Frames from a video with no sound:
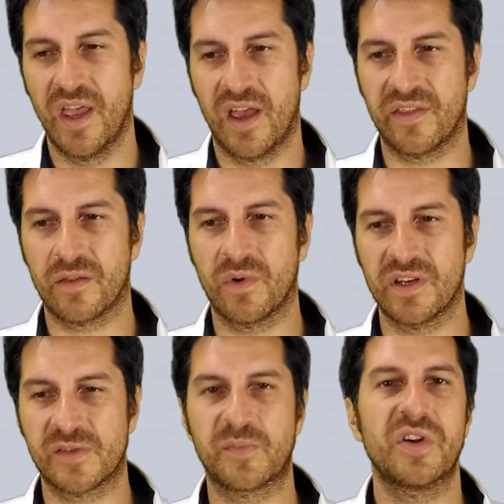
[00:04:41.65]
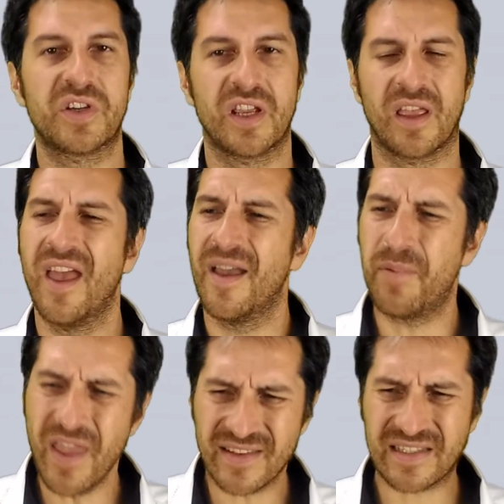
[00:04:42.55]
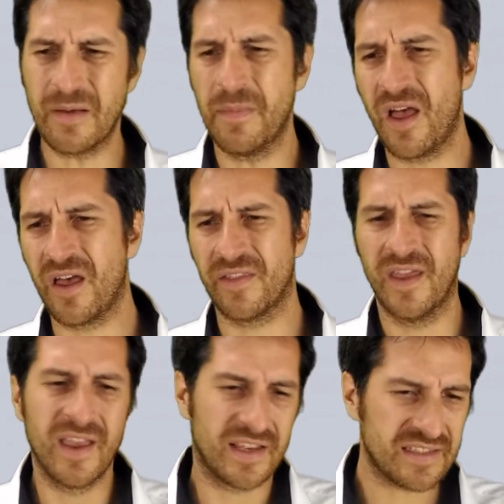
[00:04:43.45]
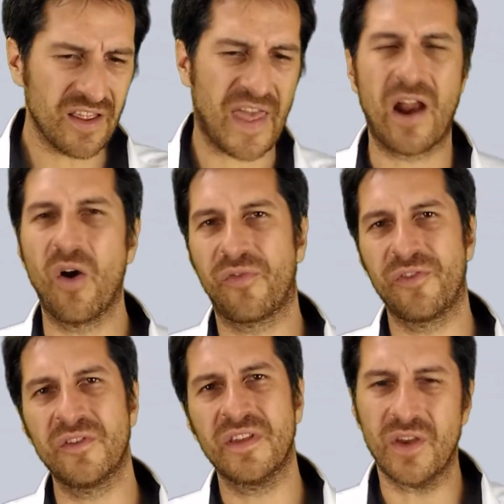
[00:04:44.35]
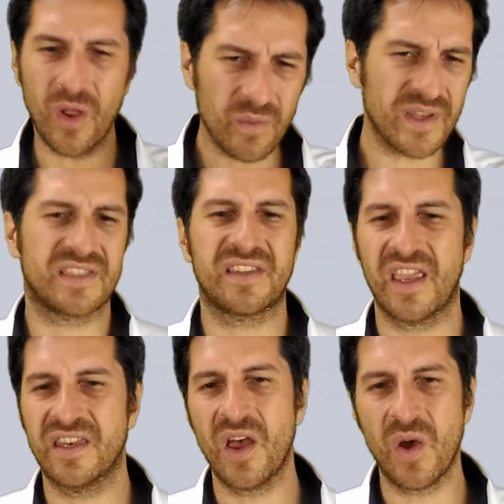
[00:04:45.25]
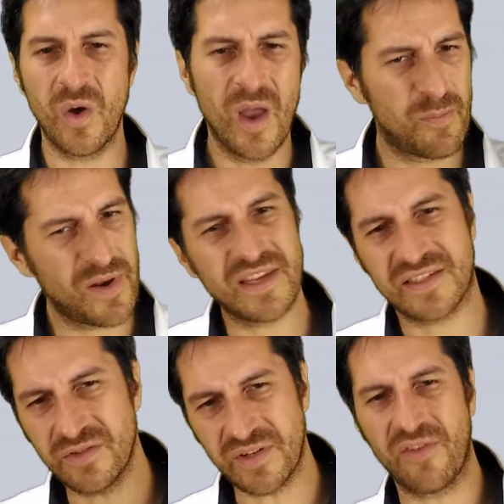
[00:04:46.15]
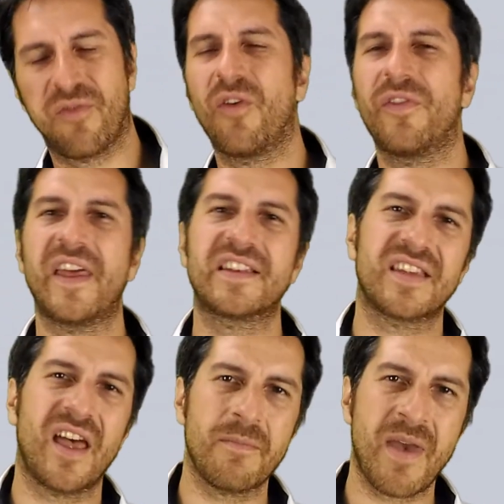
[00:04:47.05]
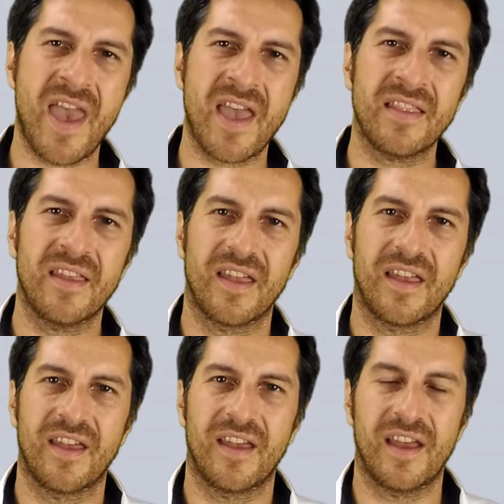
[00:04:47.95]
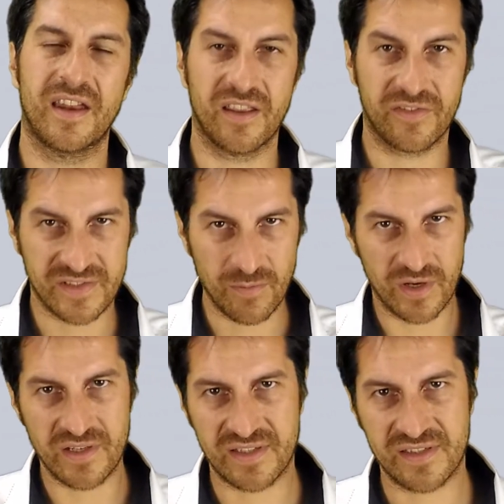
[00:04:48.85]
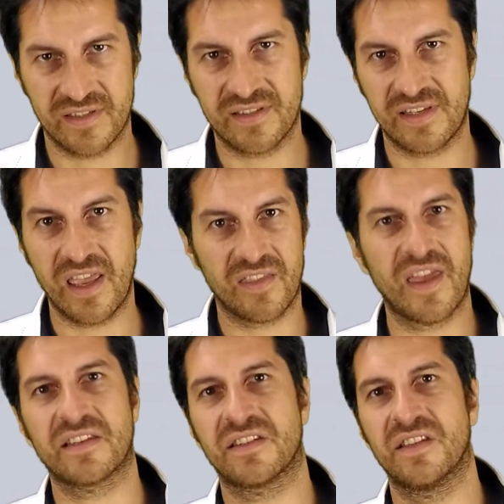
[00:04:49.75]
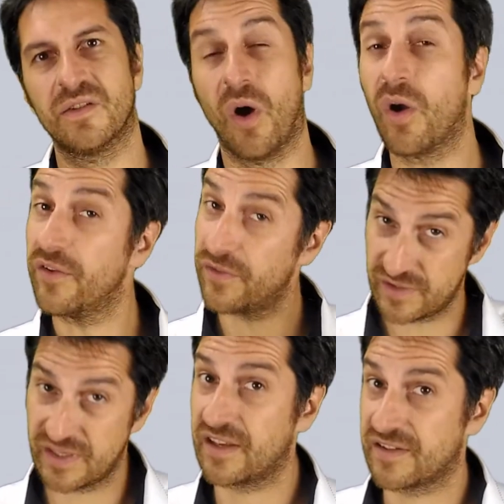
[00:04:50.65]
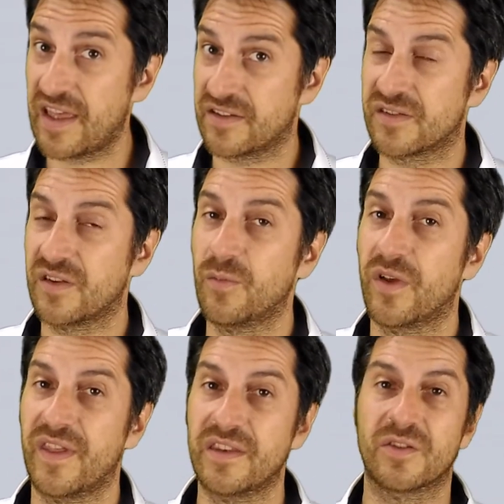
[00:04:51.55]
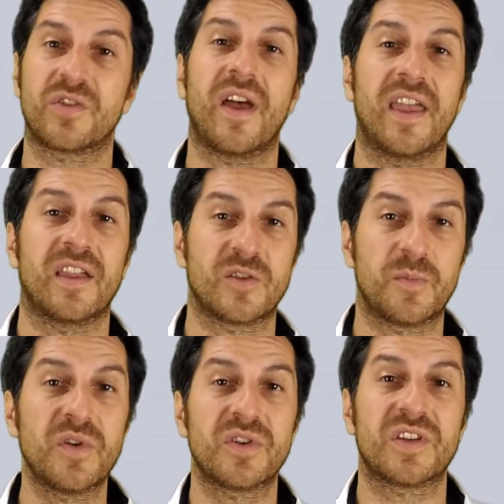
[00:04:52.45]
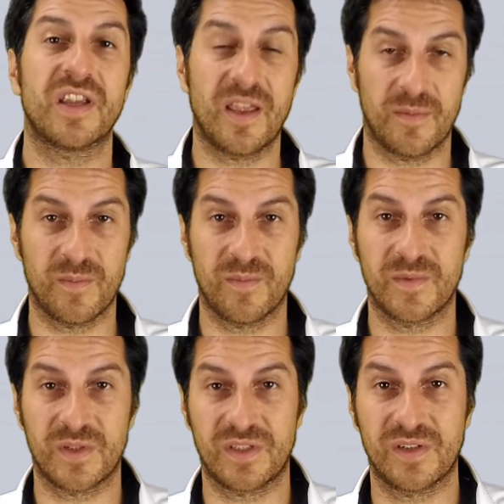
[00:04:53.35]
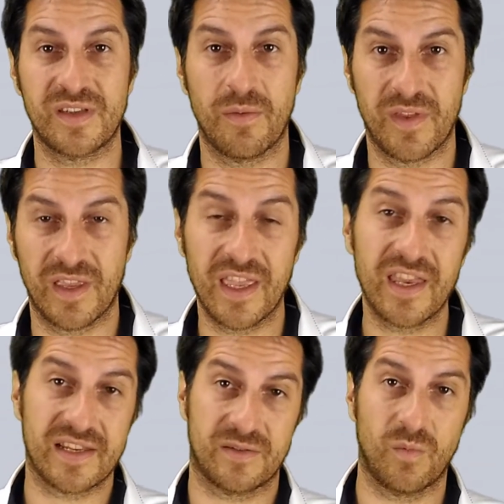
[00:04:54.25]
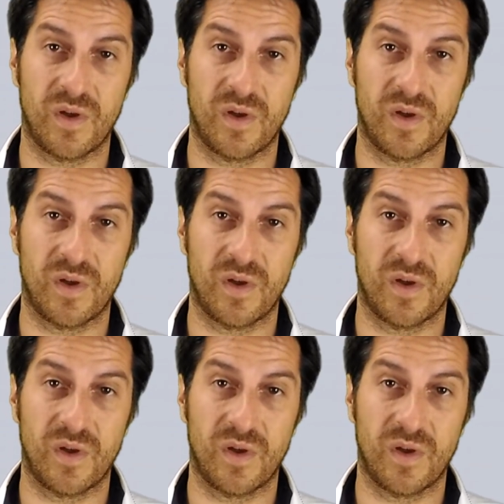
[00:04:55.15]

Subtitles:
And the other one is pushing, please come on, it's not that often, you always say no, please do an effort that time, man. And if someone is saying that to you, or if you're saying that to someone, then you're trying to push him to do something he doesn't